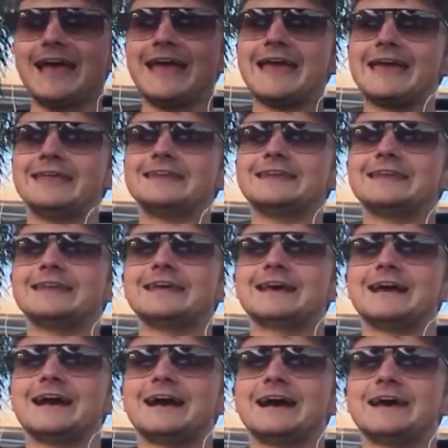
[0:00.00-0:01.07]
And
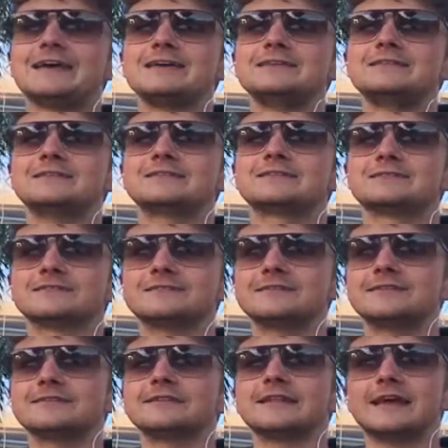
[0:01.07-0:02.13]
I
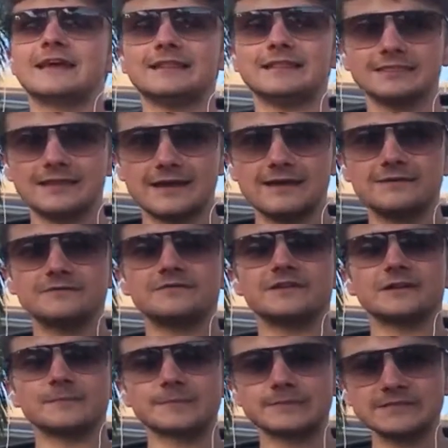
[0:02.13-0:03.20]
learned to like love
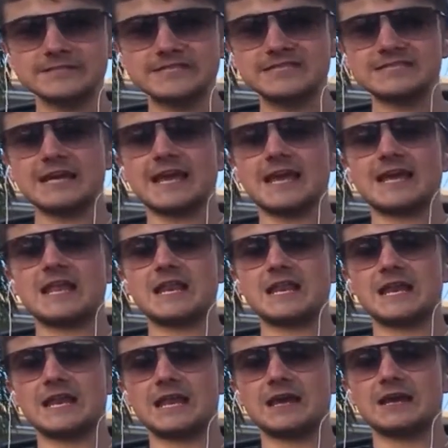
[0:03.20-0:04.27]
and appreciate
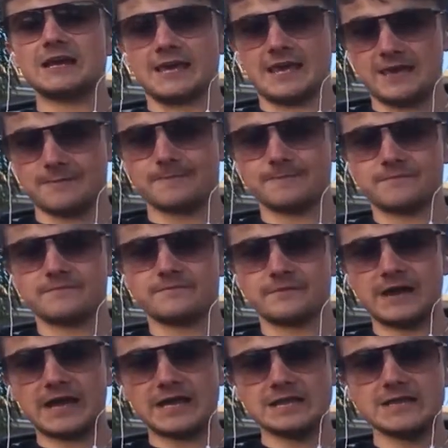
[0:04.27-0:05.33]
him,
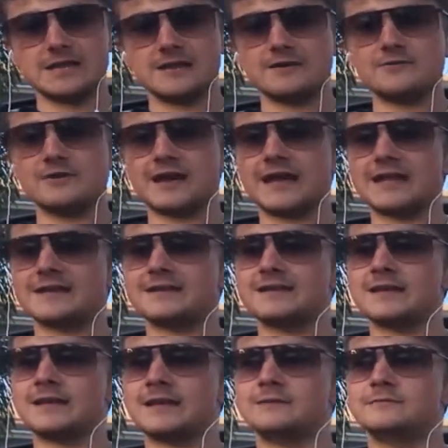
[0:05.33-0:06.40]

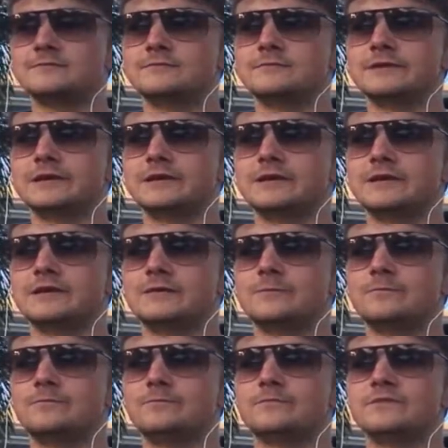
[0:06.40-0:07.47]
And
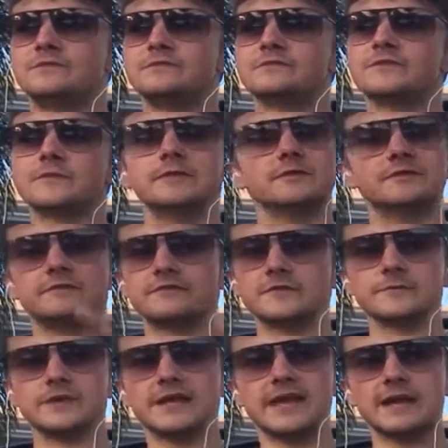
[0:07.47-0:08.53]
from
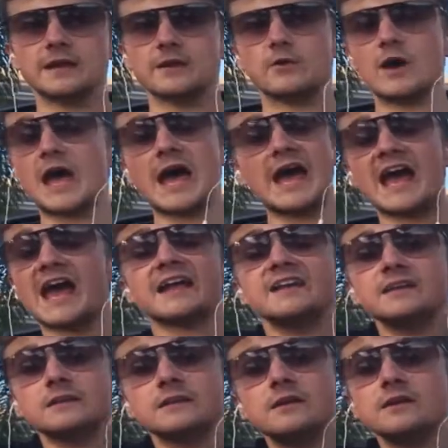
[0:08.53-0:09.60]
the get go, I
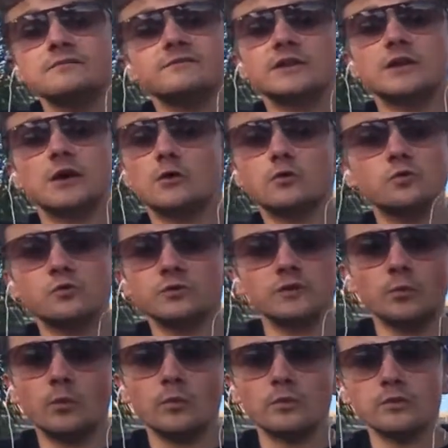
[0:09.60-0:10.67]
didn't even know who
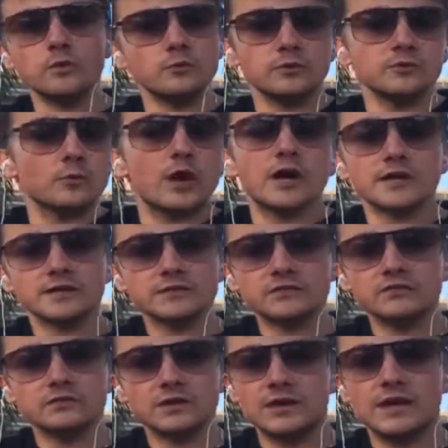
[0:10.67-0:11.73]
he
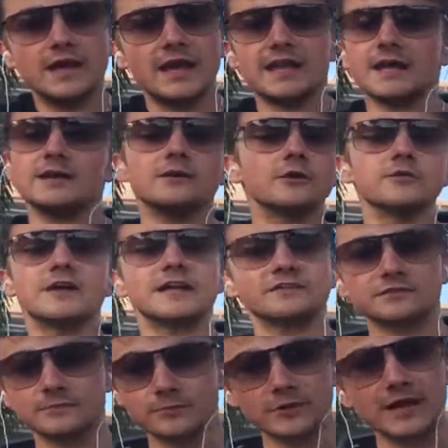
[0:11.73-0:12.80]
was. And I know that
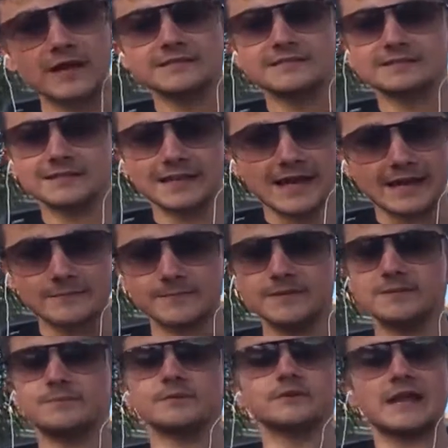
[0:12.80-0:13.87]
surprises a lot of
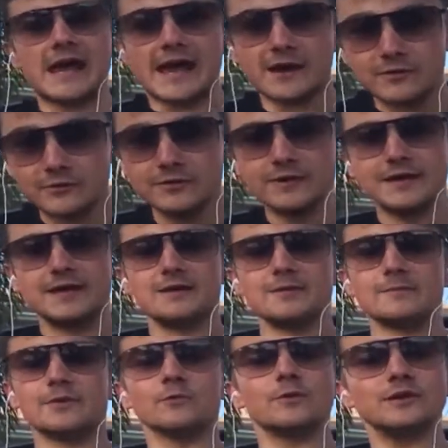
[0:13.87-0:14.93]
people now,
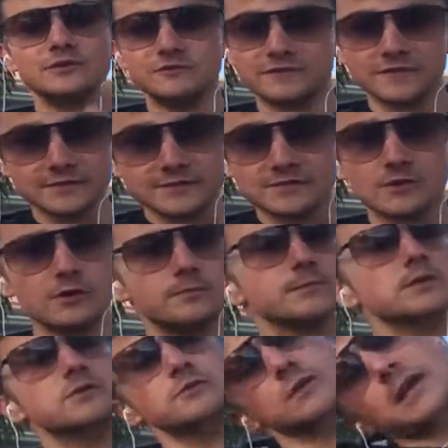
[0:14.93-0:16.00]
but when you first called
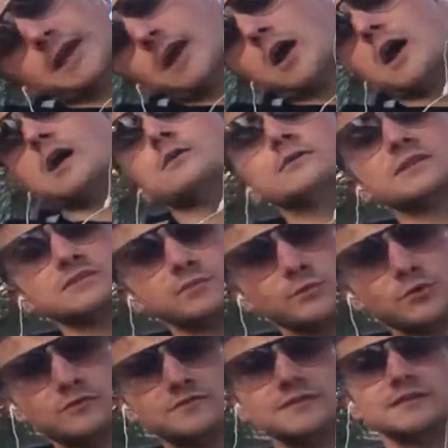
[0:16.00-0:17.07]
me and you're like, "Oh, this
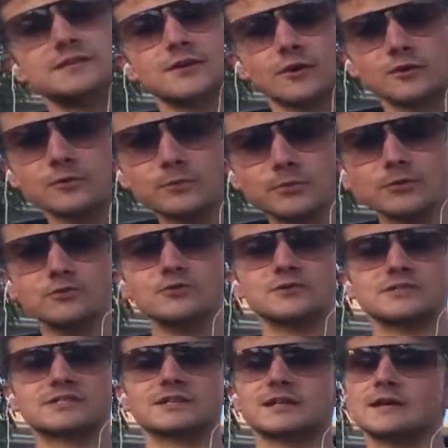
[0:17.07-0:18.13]
movie, Colonel
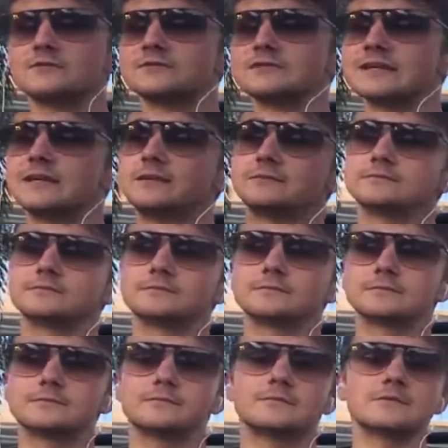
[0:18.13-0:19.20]
Bruce," and I was like,
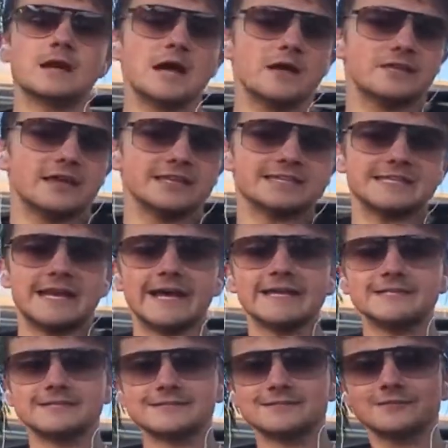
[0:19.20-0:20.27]
"Oh, that's
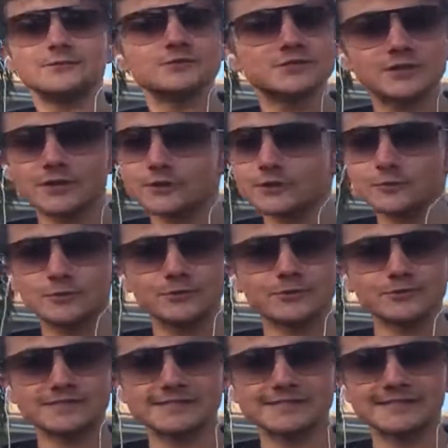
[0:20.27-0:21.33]
nice. Who's Colonel
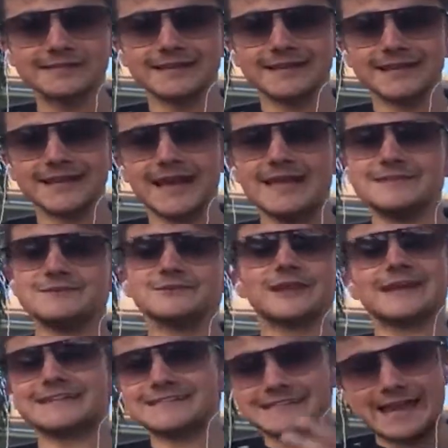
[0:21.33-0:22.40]
Bruce?" And you
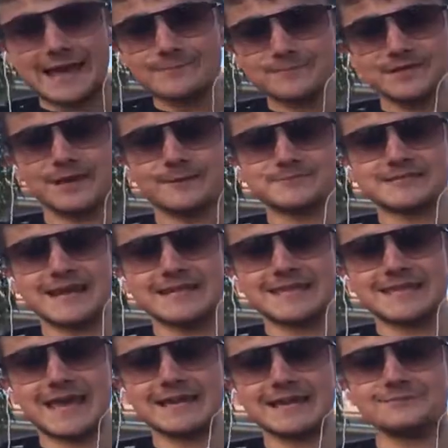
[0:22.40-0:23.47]
like slapped me upside
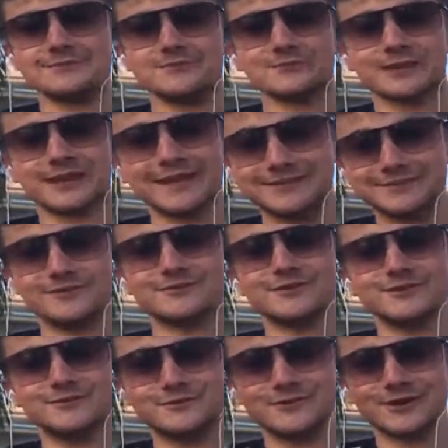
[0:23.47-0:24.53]
the head, and you were like, "You don't
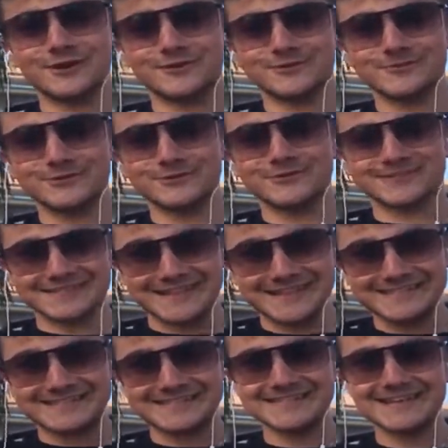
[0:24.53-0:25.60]
know who Colonel Bruce
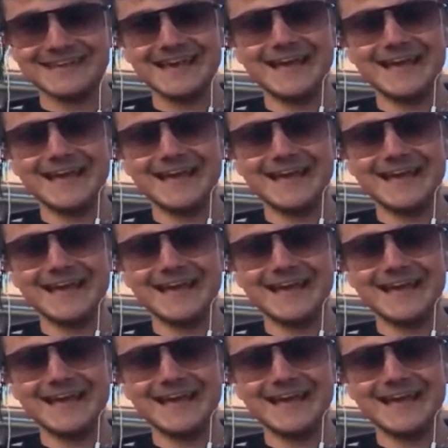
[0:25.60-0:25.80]
is."